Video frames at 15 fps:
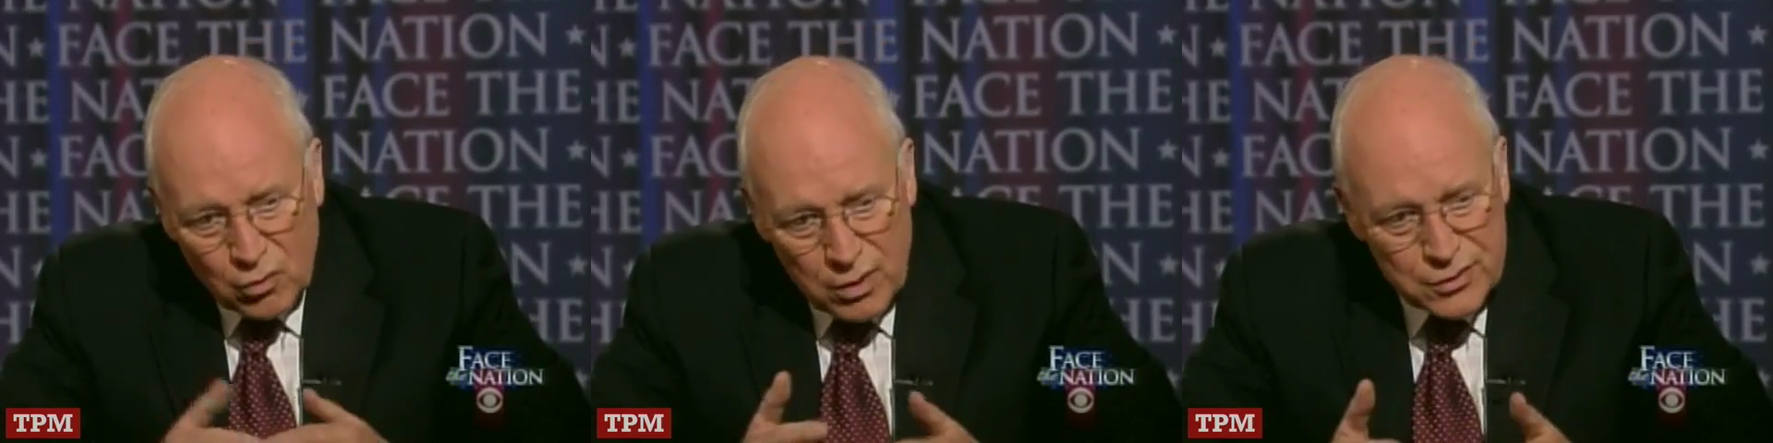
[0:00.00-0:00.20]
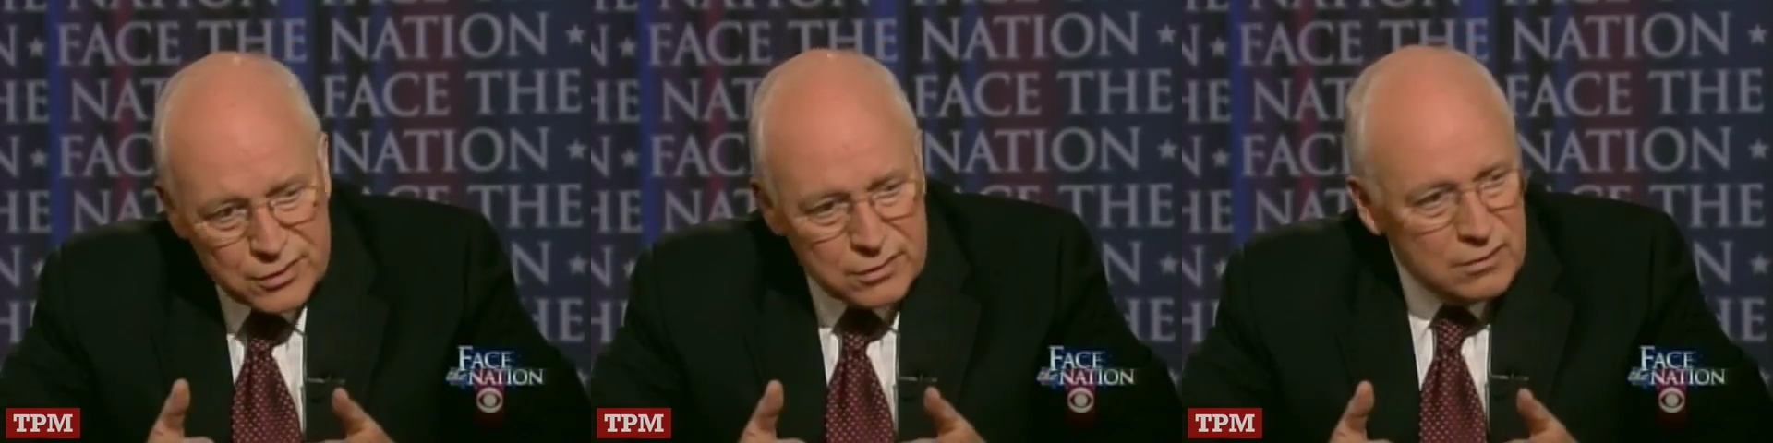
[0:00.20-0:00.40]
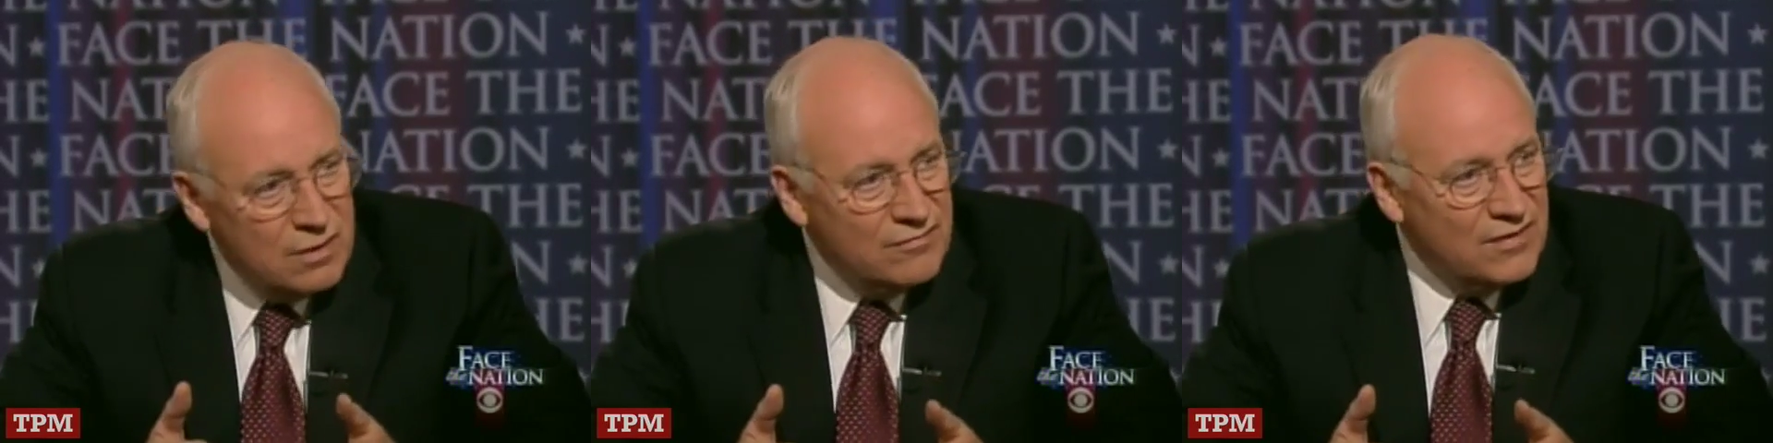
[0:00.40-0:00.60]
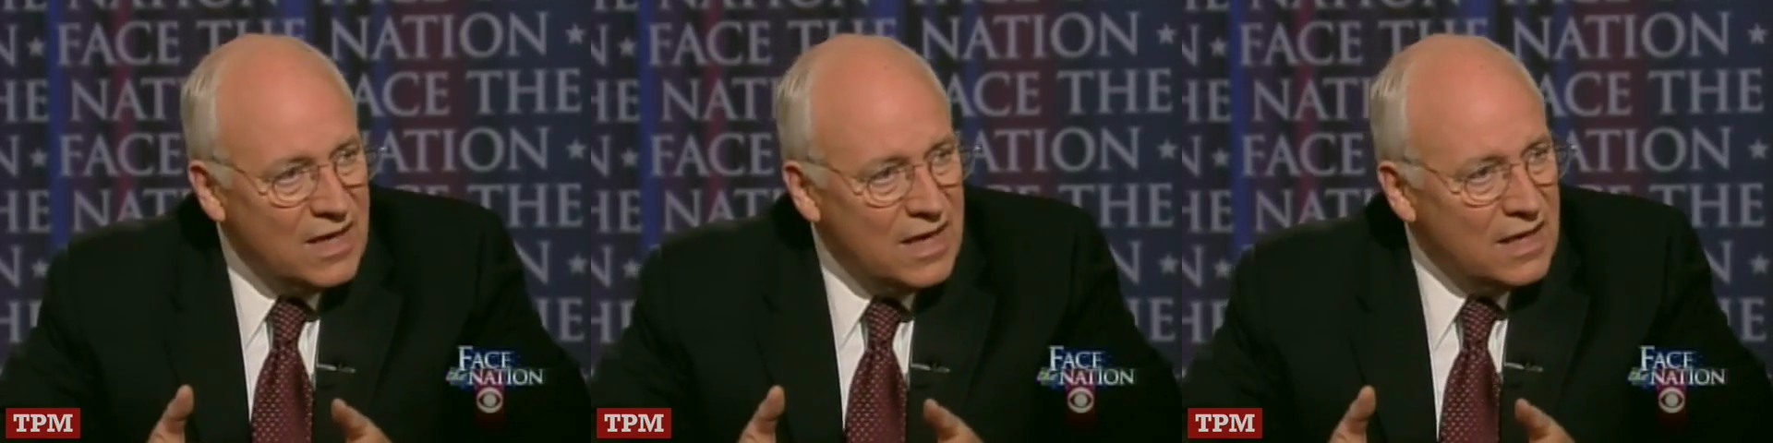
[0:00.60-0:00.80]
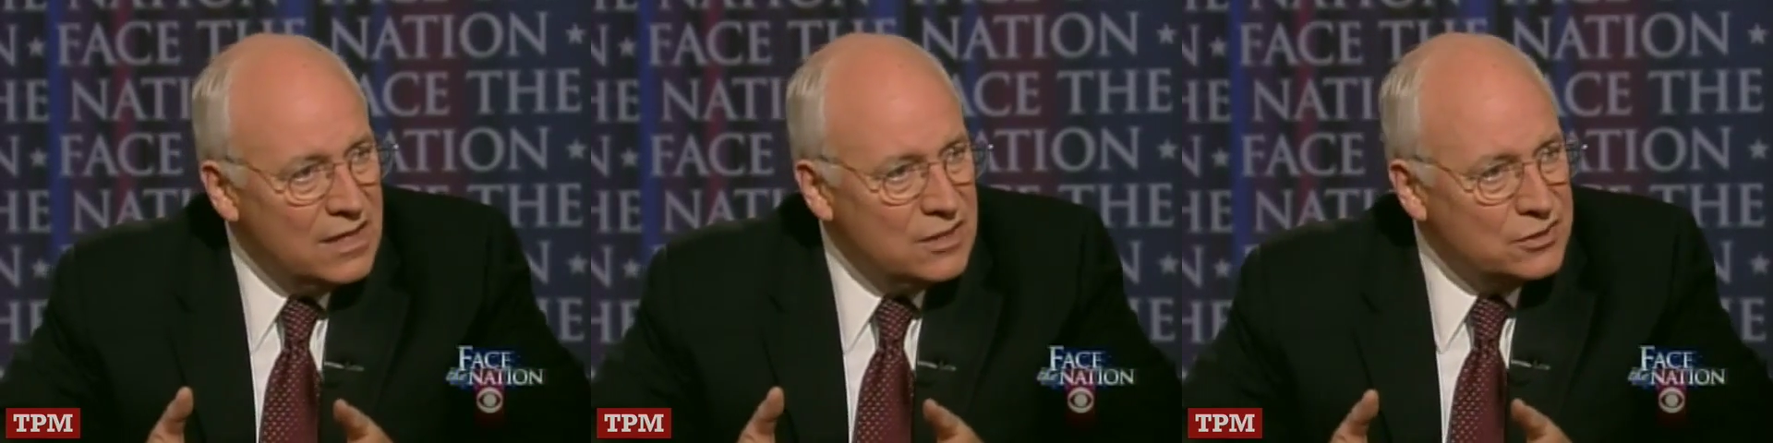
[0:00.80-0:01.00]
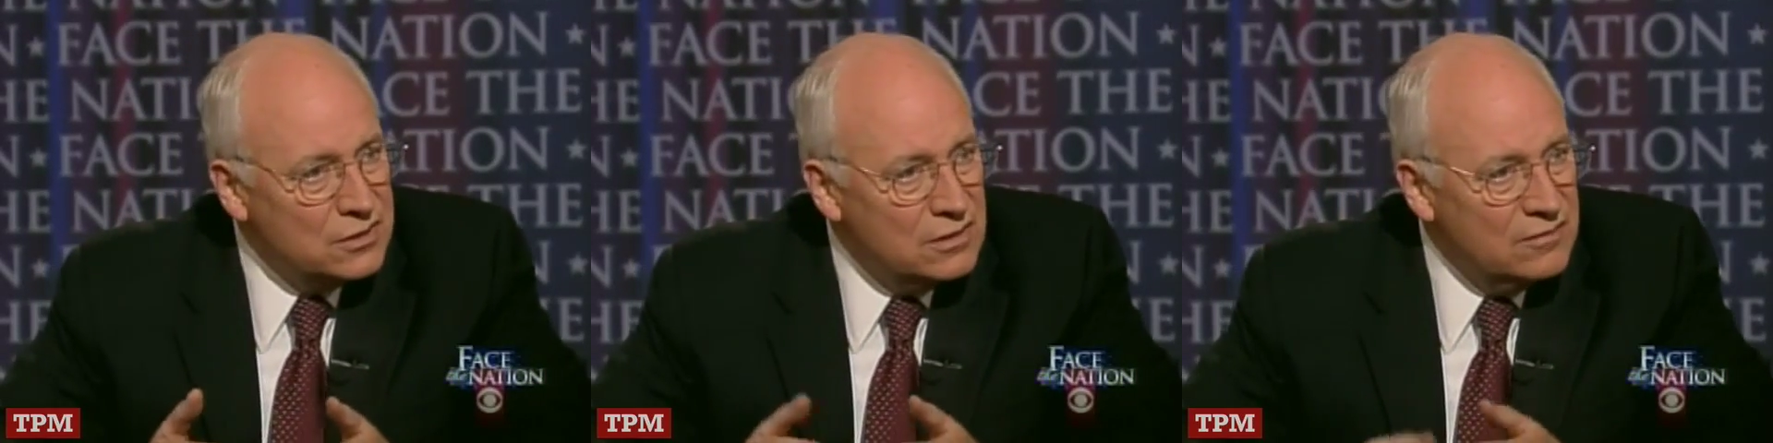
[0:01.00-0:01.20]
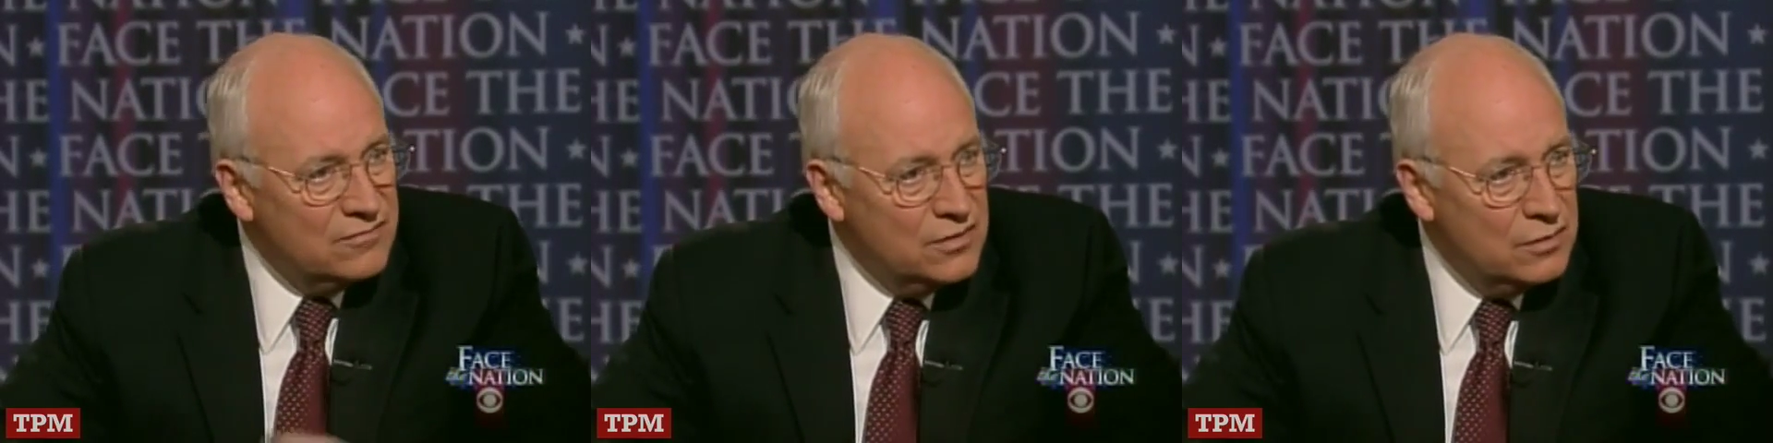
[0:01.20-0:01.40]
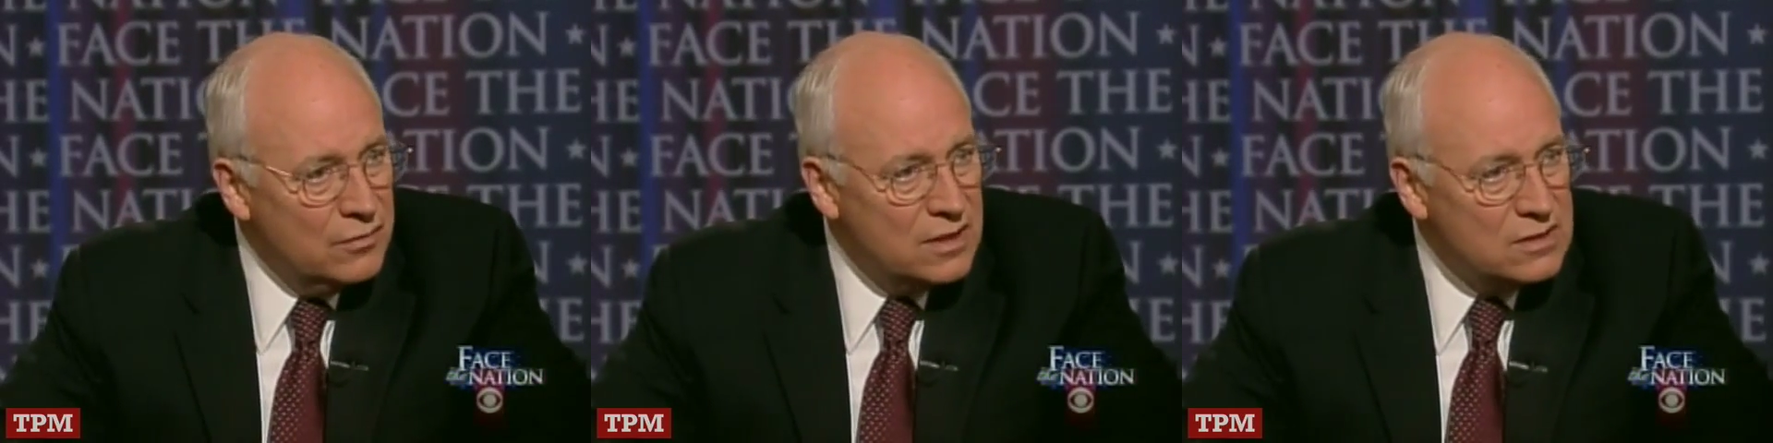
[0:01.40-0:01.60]
torture in violation
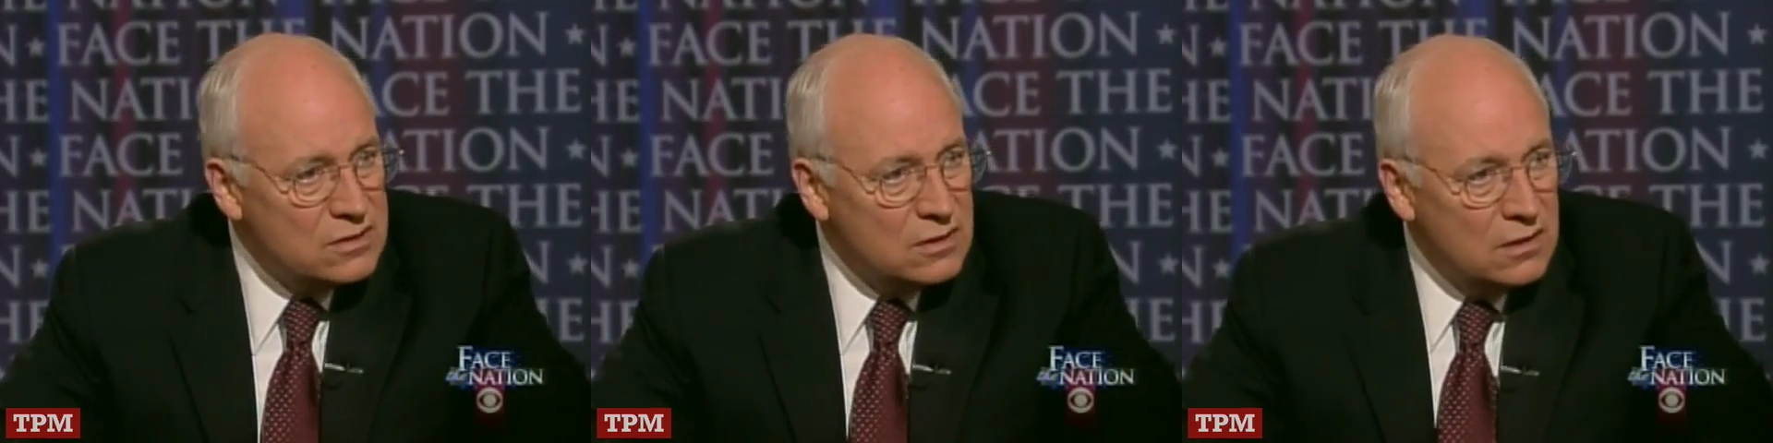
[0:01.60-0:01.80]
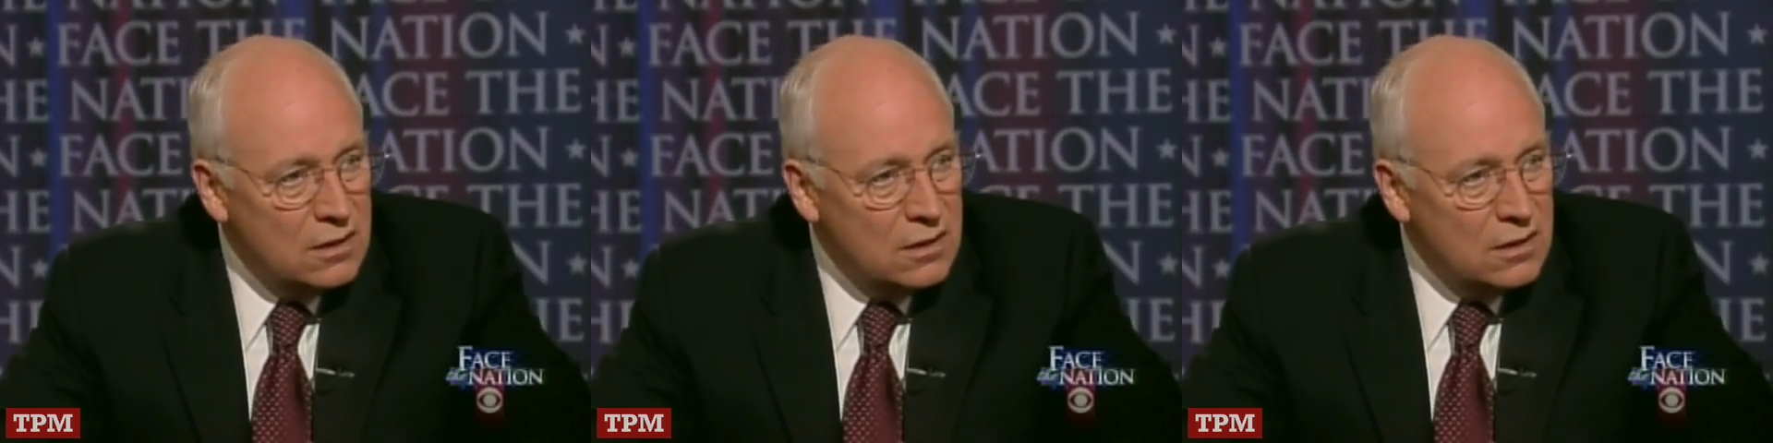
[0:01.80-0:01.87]
of U.S.